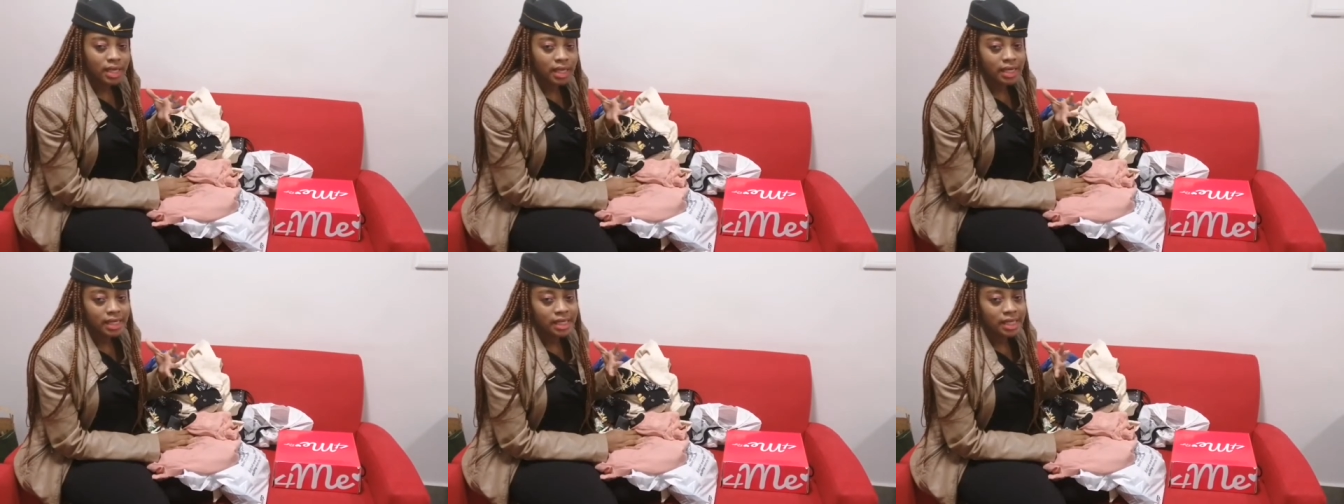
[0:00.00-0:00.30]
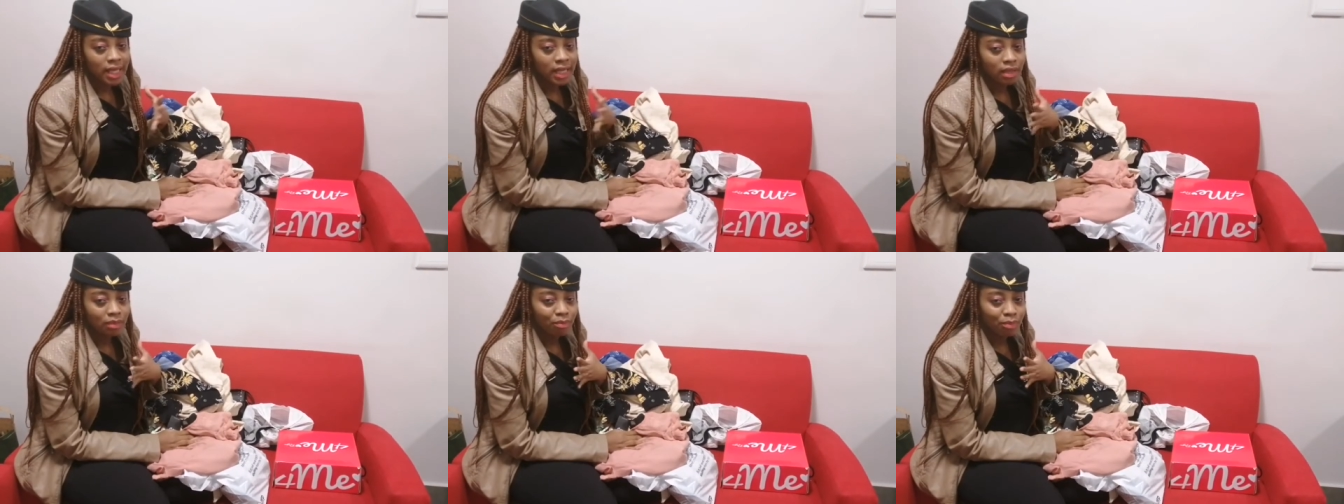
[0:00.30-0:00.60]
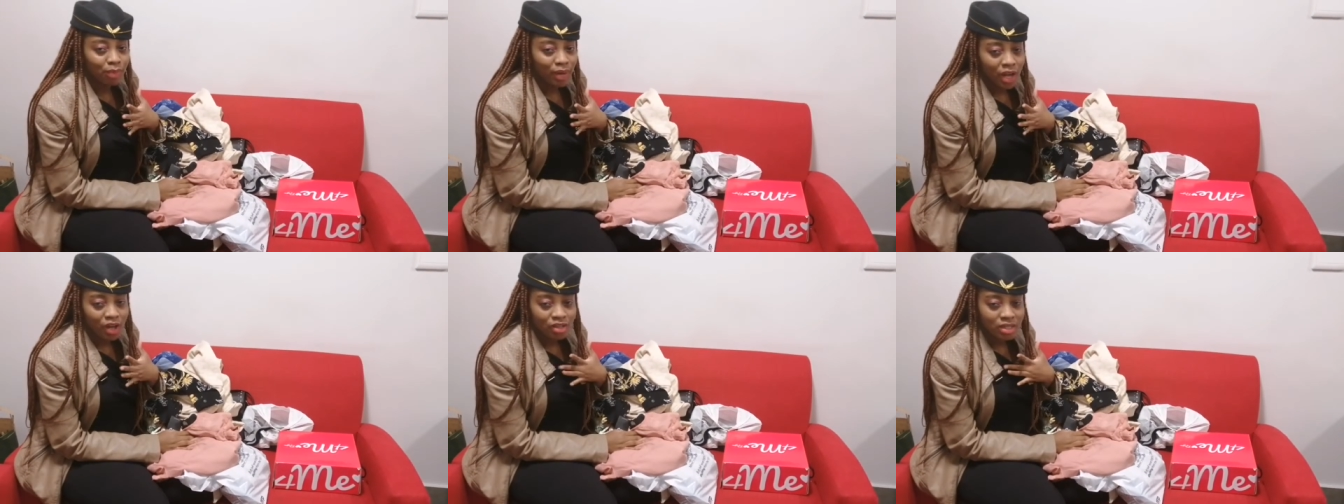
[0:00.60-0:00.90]
girly girl
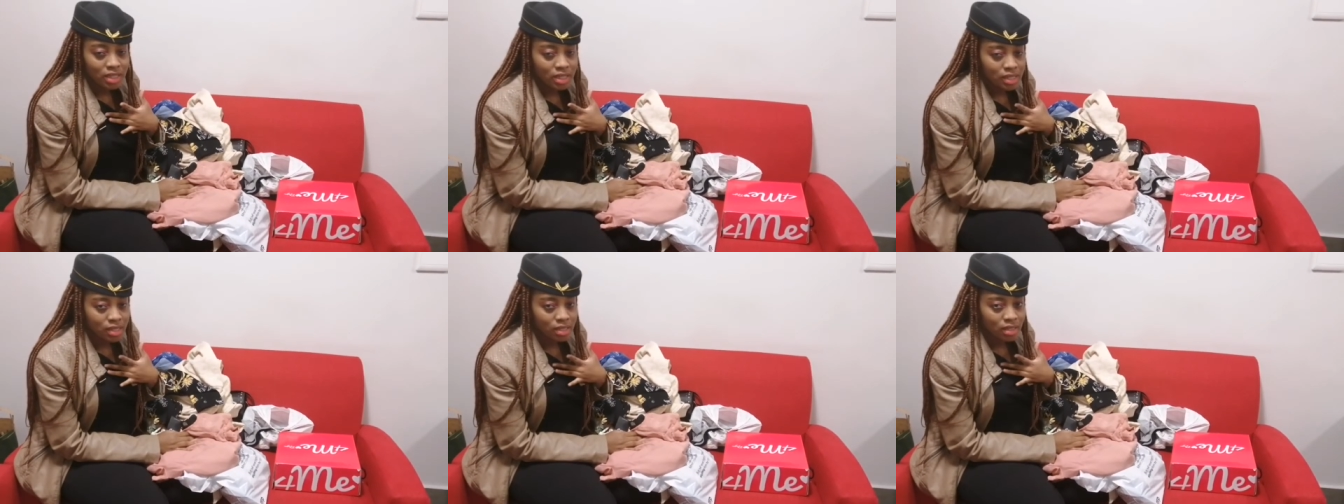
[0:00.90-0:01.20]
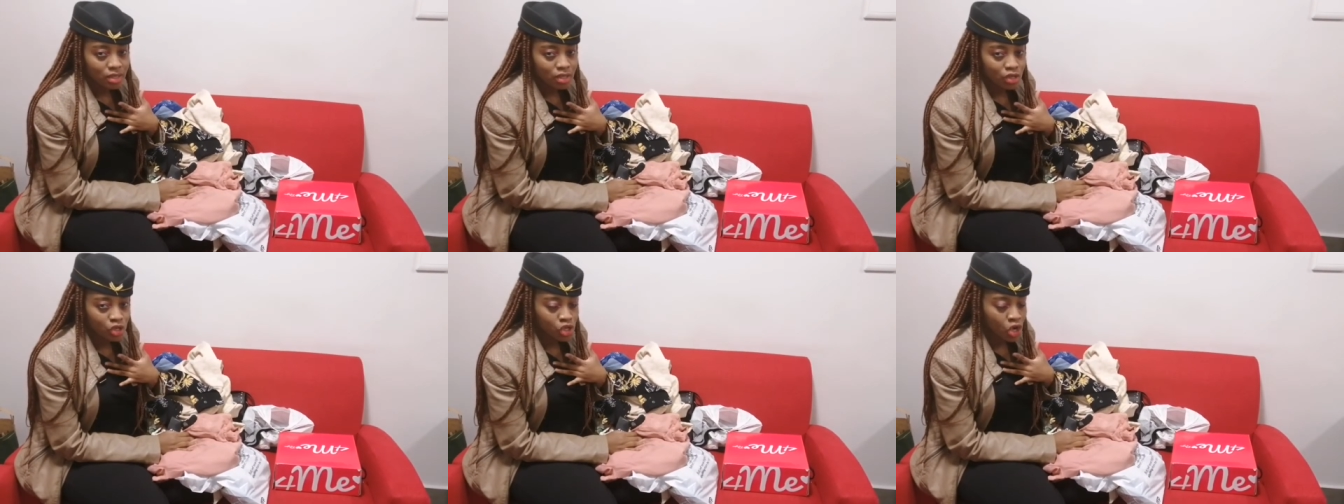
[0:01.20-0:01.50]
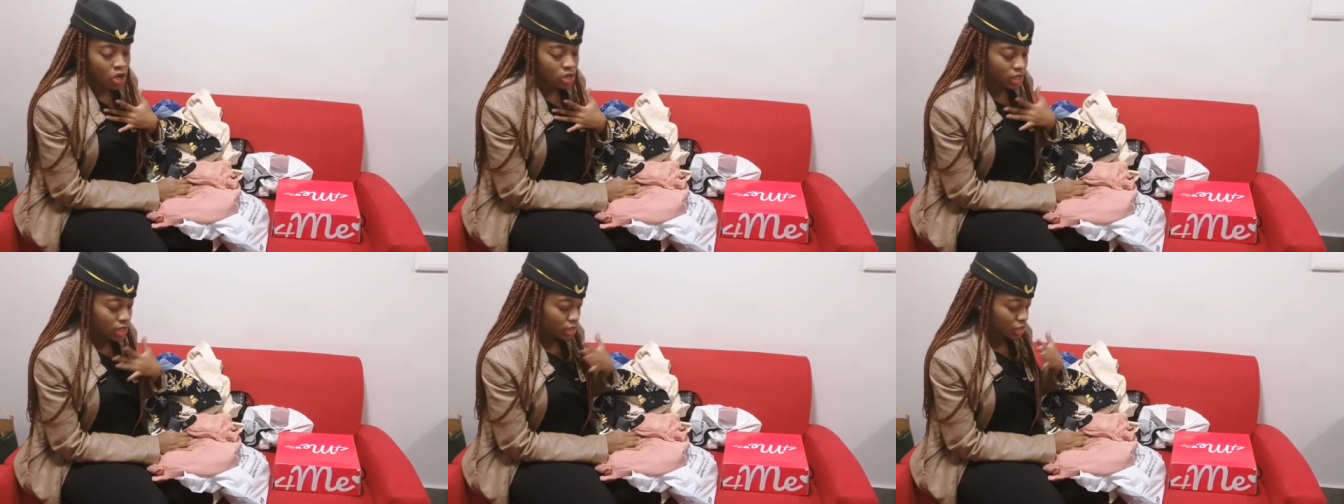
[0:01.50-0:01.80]
blouses,
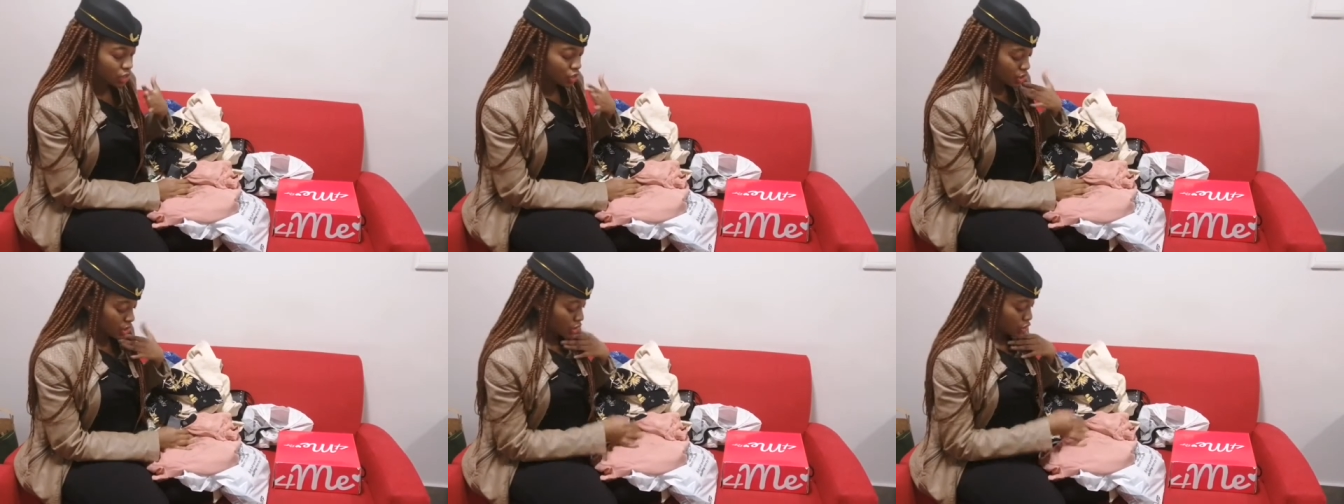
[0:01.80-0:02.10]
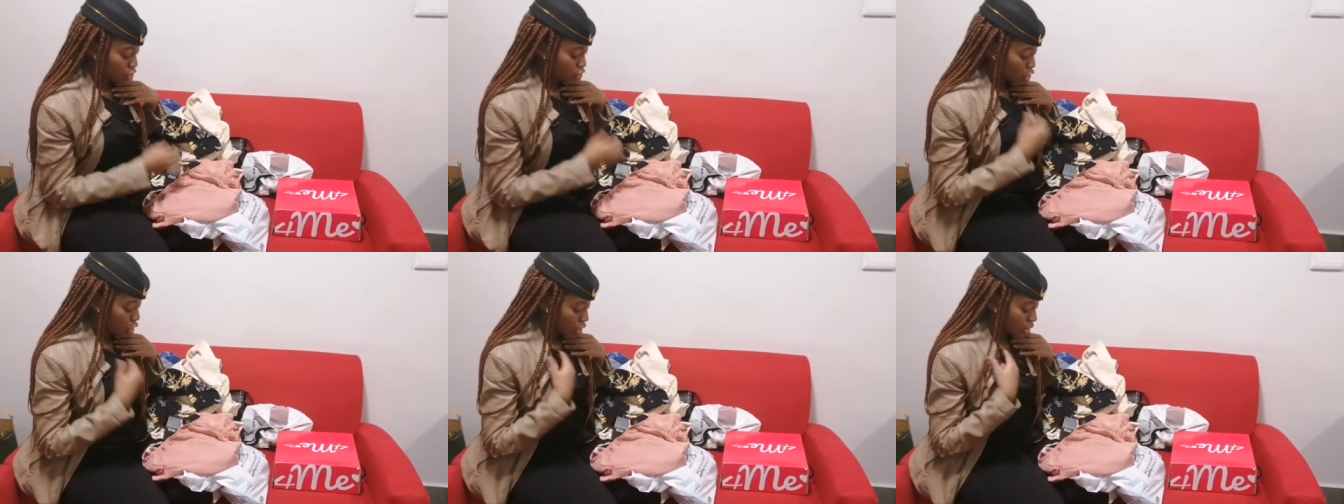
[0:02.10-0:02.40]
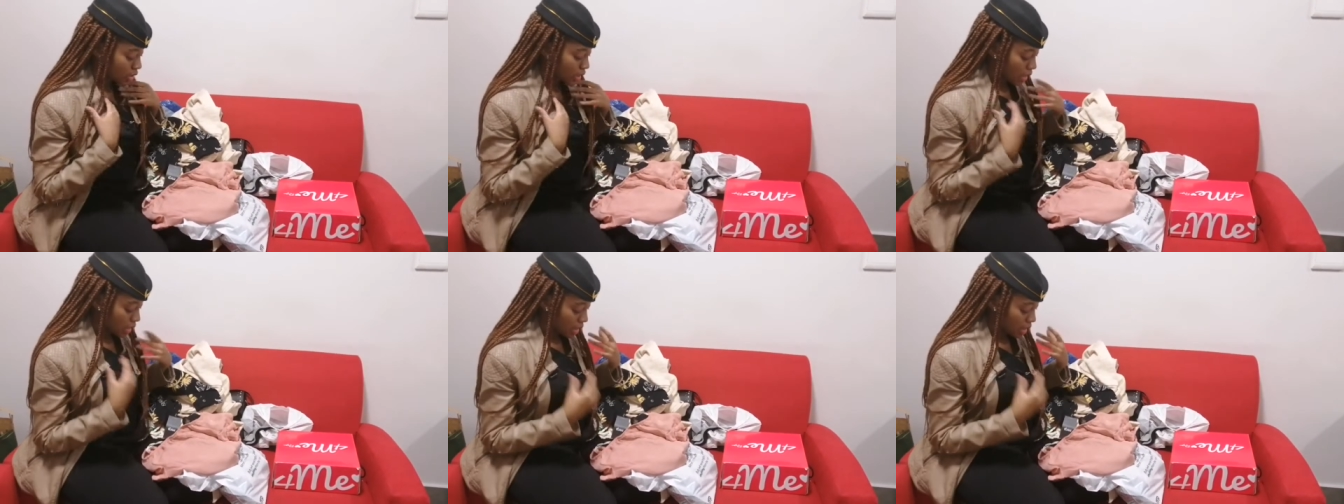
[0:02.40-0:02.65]
shop, uh, shirts,